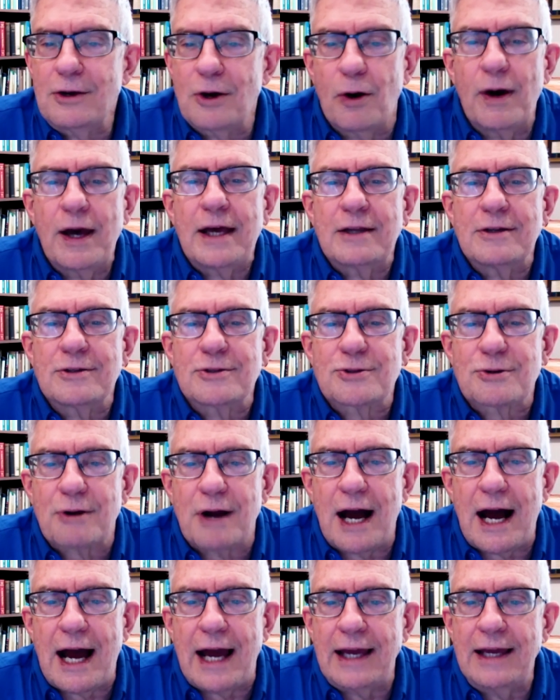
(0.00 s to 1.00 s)
go ahead and
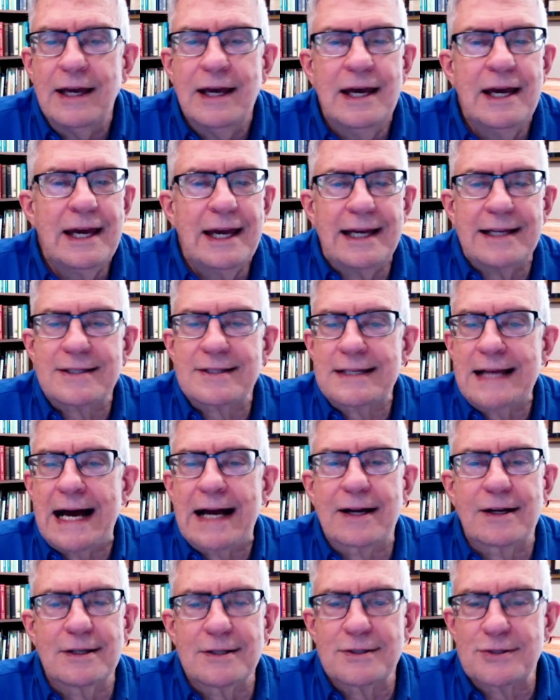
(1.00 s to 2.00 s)
try. It's
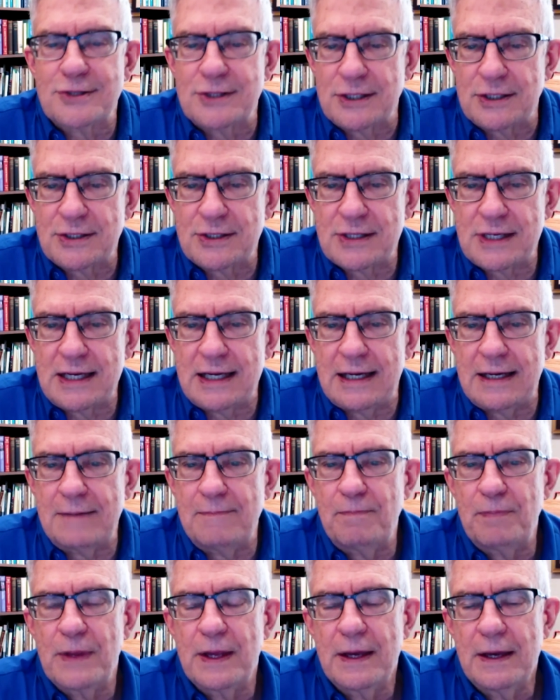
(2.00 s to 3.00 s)
not going to
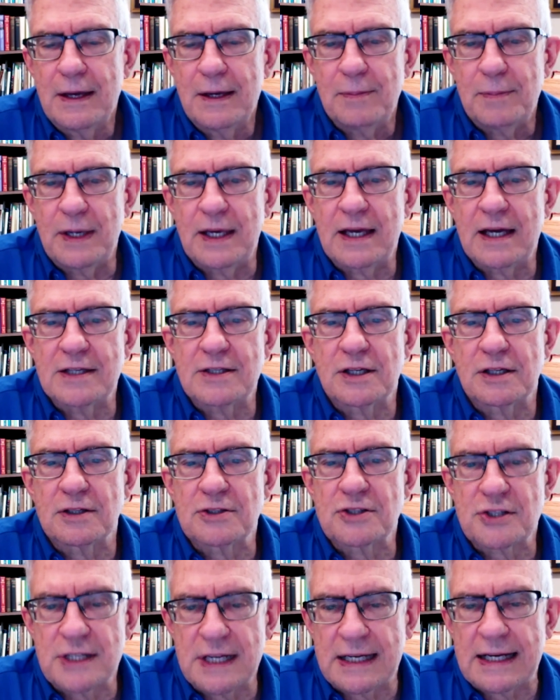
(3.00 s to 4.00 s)
succeed because it'll
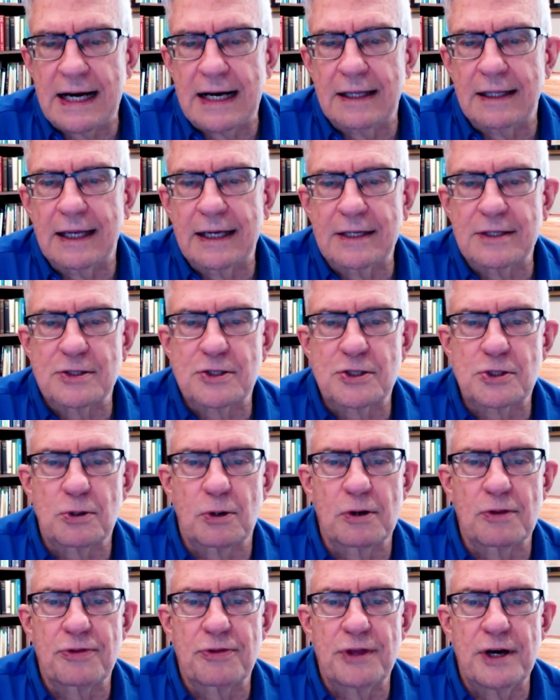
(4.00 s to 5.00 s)
stick out like a
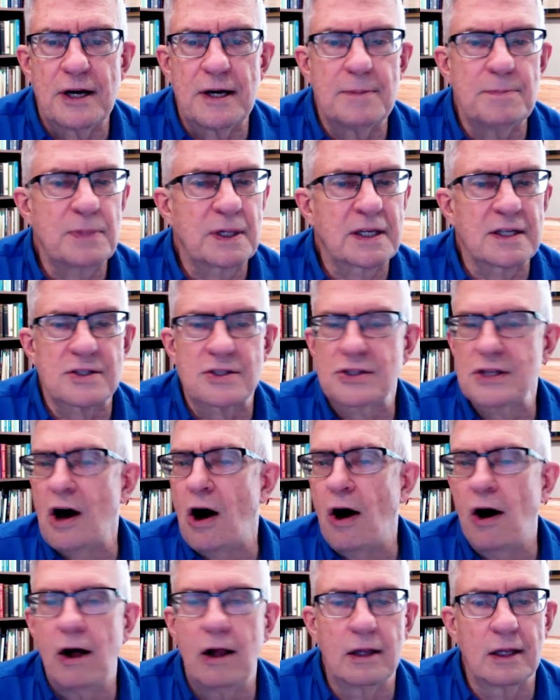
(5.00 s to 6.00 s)
sore thumb because
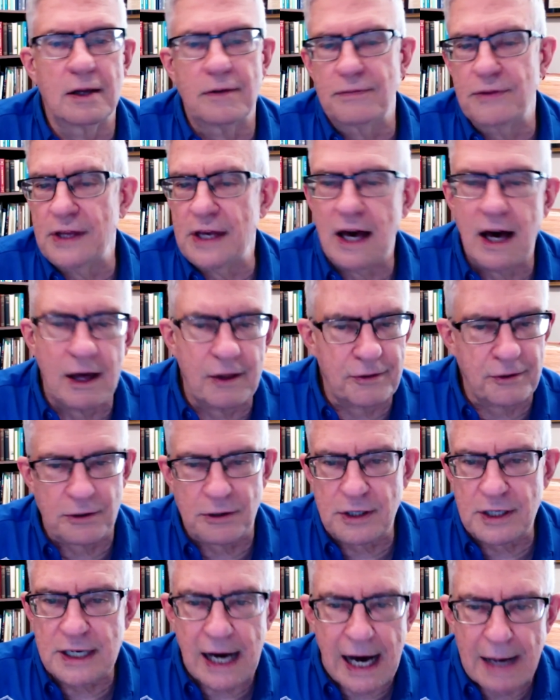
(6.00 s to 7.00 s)
all of the
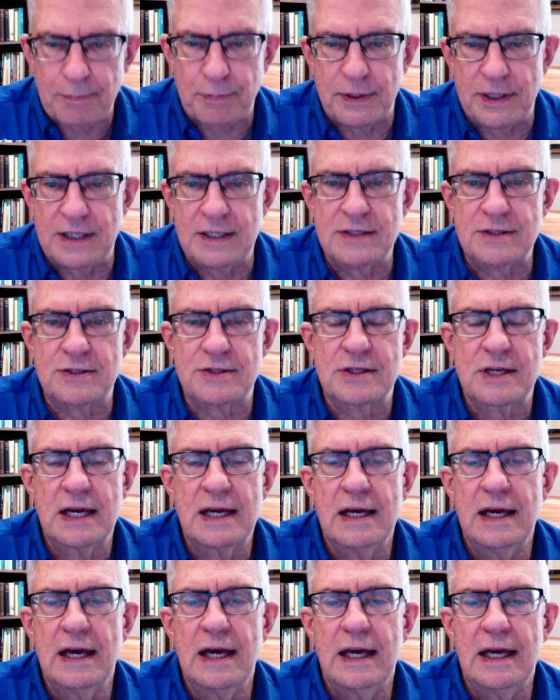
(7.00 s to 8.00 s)
other copies
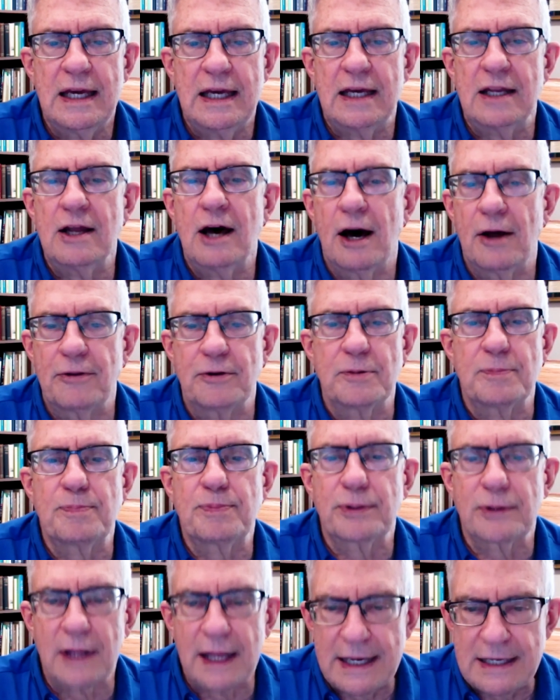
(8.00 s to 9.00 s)
in other
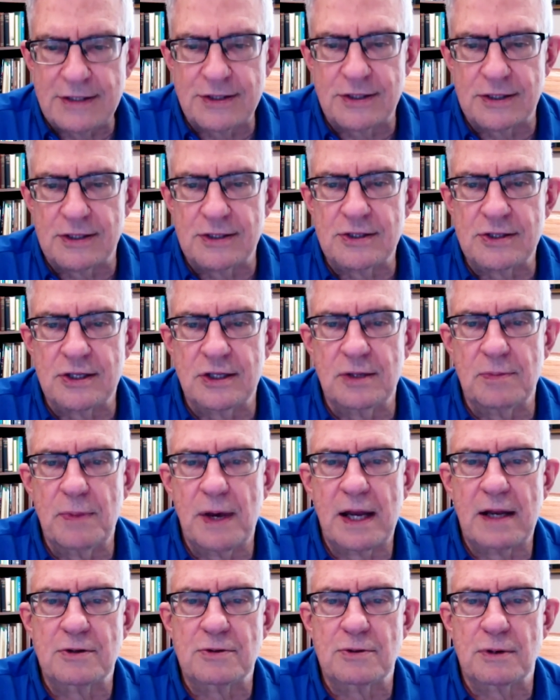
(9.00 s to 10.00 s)
places in the
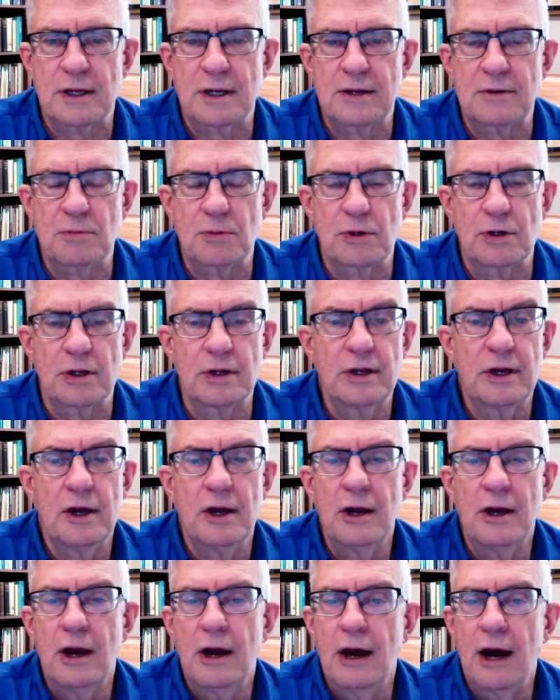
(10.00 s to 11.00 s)
Mediterranean world
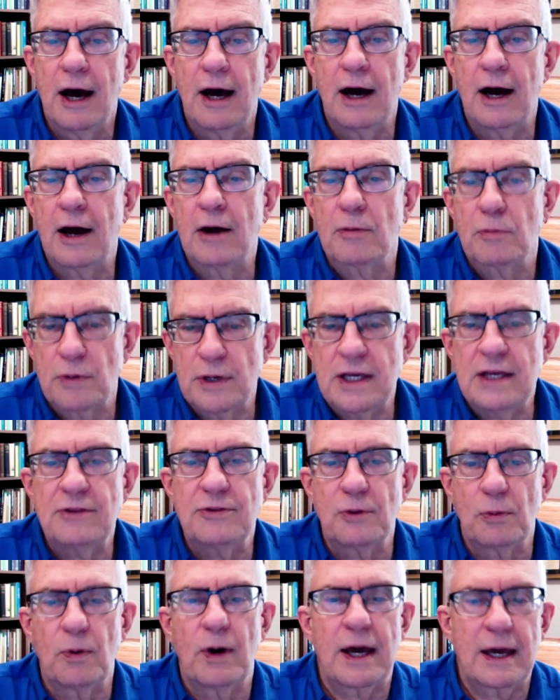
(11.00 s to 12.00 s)
read
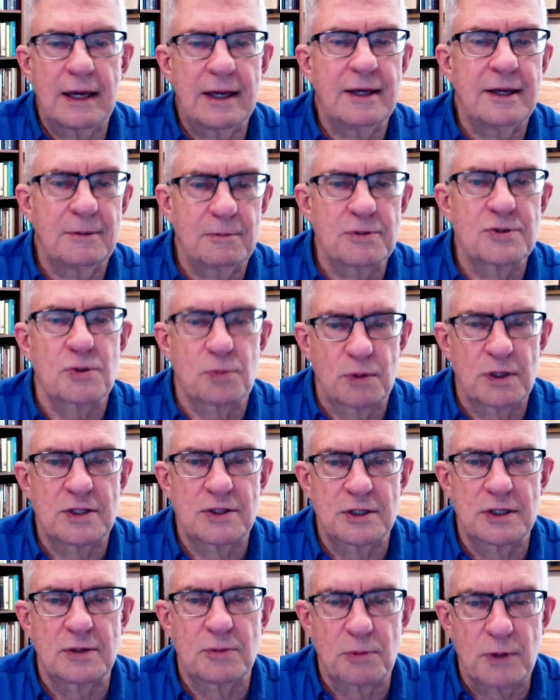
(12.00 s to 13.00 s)
the way it was
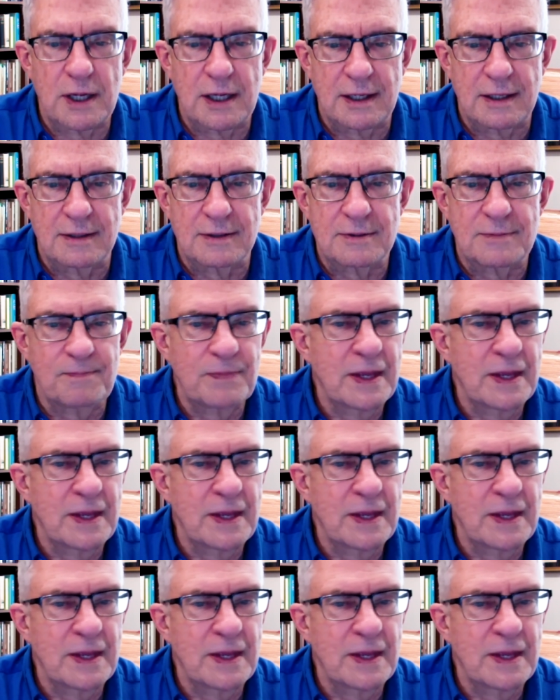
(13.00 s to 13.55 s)
originally written.